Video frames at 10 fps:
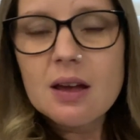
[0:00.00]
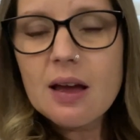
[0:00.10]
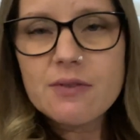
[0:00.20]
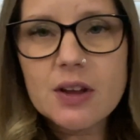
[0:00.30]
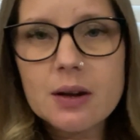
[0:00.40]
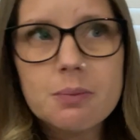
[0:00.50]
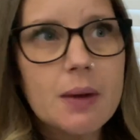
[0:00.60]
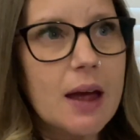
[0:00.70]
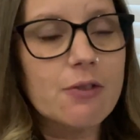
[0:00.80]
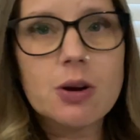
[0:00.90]
I've done
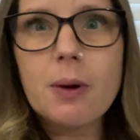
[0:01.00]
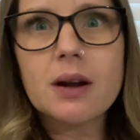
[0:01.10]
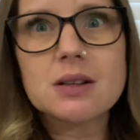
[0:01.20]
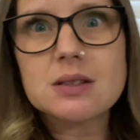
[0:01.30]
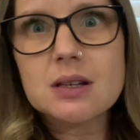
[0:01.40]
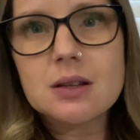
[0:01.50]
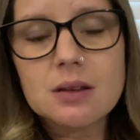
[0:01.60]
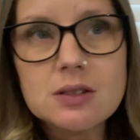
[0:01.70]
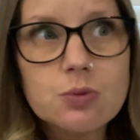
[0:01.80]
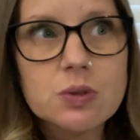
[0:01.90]
them every pregnancy at
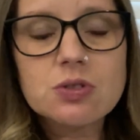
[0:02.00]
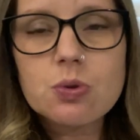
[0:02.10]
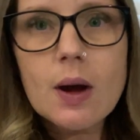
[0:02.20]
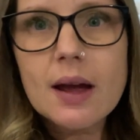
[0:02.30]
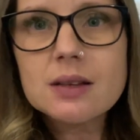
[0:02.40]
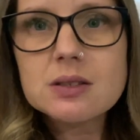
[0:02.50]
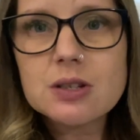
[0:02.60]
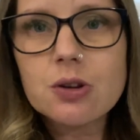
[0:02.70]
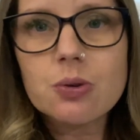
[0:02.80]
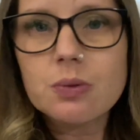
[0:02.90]
least once or twice,
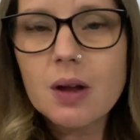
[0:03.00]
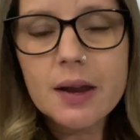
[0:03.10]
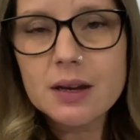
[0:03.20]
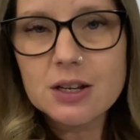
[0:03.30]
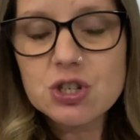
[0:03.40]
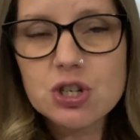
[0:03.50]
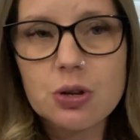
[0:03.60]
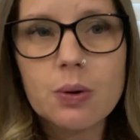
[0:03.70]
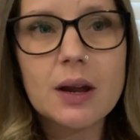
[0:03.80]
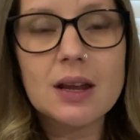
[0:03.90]
so not an
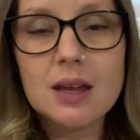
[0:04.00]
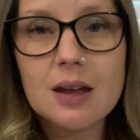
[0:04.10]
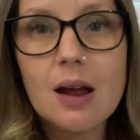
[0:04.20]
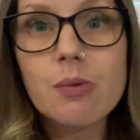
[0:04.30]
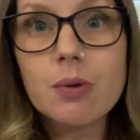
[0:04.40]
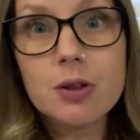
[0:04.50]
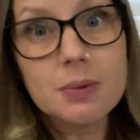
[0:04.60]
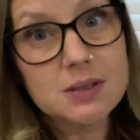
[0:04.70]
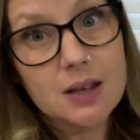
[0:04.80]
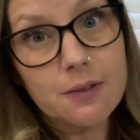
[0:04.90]
issue. And again, I would rather
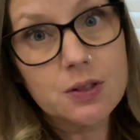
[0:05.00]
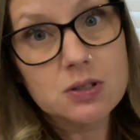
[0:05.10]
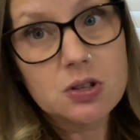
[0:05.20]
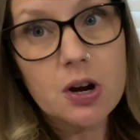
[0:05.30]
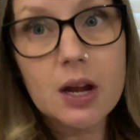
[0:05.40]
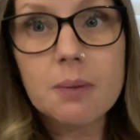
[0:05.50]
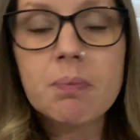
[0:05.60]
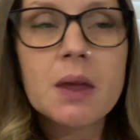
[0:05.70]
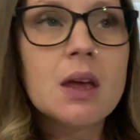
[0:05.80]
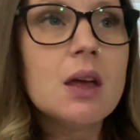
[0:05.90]
be safe than sorry.
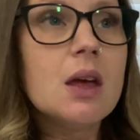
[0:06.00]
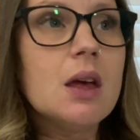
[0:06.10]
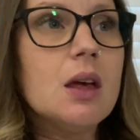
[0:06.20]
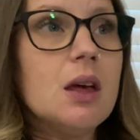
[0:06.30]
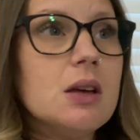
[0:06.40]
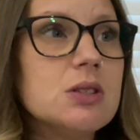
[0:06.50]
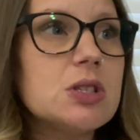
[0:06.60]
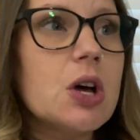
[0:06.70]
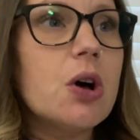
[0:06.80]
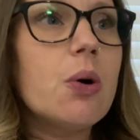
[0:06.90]

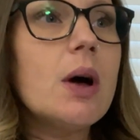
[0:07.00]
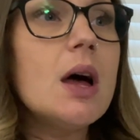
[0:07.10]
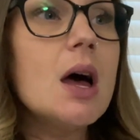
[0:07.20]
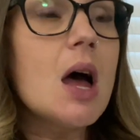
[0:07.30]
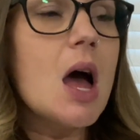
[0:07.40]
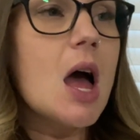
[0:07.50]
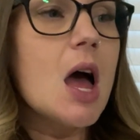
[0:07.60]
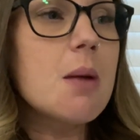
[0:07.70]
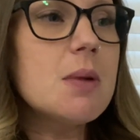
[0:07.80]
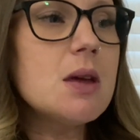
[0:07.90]
So
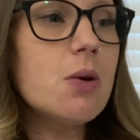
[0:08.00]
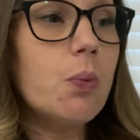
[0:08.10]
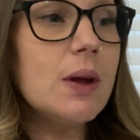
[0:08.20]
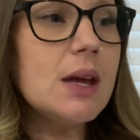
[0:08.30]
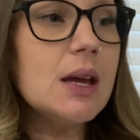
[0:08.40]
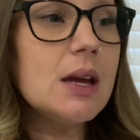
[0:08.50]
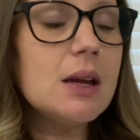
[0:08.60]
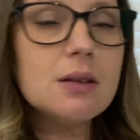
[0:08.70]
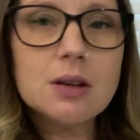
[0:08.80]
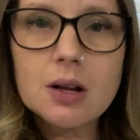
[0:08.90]

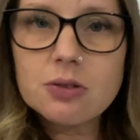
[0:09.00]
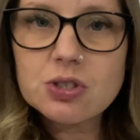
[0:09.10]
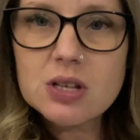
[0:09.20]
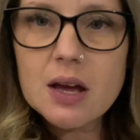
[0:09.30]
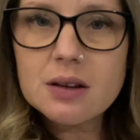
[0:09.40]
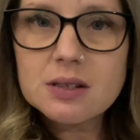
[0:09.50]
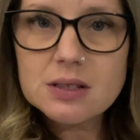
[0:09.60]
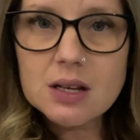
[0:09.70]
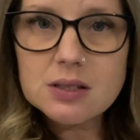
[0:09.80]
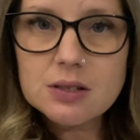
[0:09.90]
we, you know, just kind of
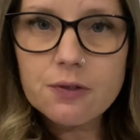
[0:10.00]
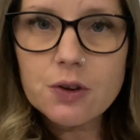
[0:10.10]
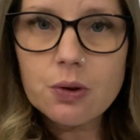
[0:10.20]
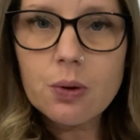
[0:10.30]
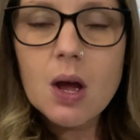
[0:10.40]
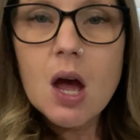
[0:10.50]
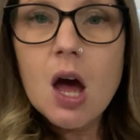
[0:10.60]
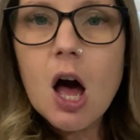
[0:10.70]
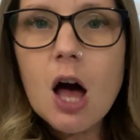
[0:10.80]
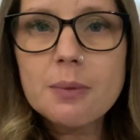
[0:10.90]
discussed a few
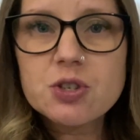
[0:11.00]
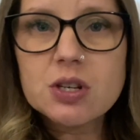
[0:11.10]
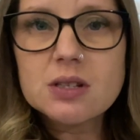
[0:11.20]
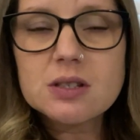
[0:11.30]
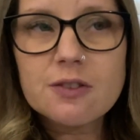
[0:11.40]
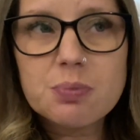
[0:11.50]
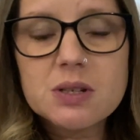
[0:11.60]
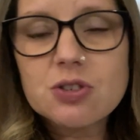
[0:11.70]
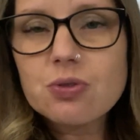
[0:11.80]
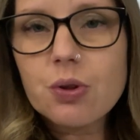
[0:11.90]
options of
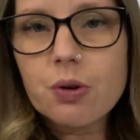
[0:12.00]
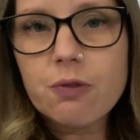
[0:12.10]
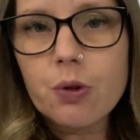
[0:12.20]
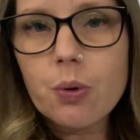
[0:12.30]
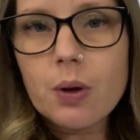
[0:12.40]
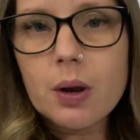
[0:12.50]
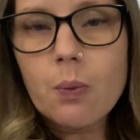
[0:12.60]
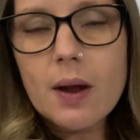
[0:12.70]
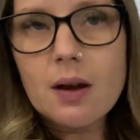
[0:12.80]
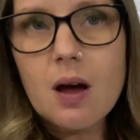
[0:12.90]
potential low fluid and
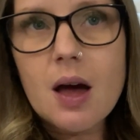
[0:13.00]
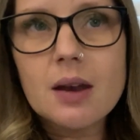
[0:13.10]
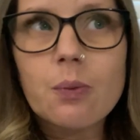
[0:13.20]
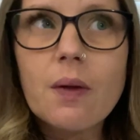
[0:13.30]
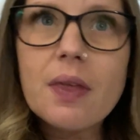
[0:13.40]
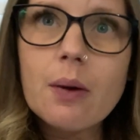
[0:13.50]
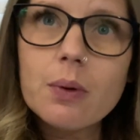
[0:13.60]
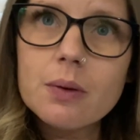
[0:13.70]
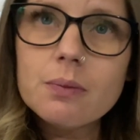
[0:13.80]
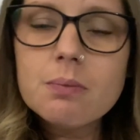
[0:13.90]
whatnot, and what that
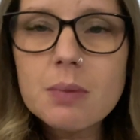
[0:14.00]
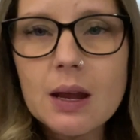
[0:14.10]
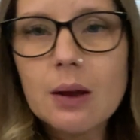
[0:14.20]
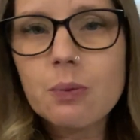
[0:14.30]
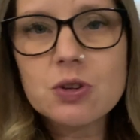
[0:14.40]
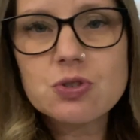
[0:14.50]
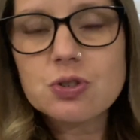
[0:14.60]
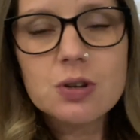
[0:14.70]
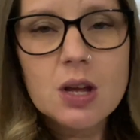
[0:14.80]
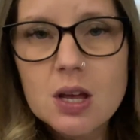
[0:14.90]
would mean,
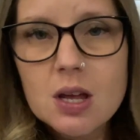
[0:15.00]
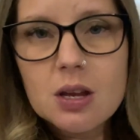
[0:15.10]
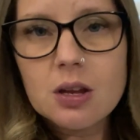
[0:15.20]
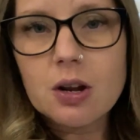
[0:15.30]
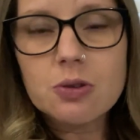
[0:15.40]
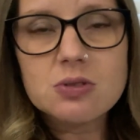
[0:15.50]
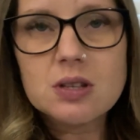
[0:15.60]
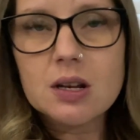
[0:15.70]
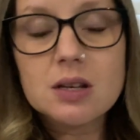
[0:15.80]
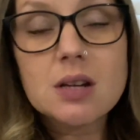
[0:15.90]
which, you know, is
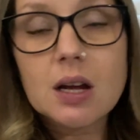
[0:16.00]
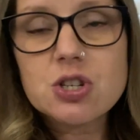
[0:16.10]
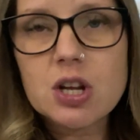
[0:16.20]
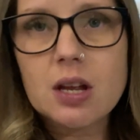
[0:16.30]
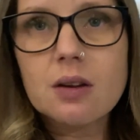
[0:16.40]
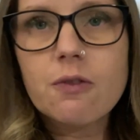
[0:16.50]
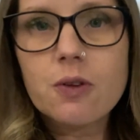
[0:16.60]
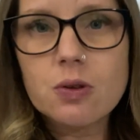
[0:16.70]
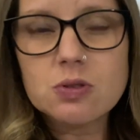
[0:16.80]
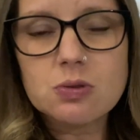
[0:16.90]
an induction
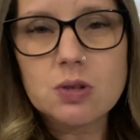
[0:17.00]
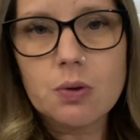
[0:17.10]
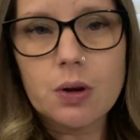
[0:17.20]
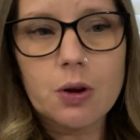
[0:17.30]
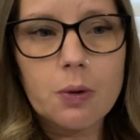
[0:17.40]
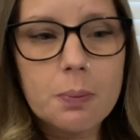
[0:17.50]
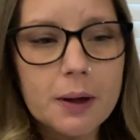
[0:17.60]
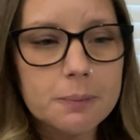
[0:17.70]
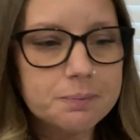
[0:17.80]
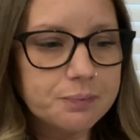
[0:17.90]
for those who don't know. But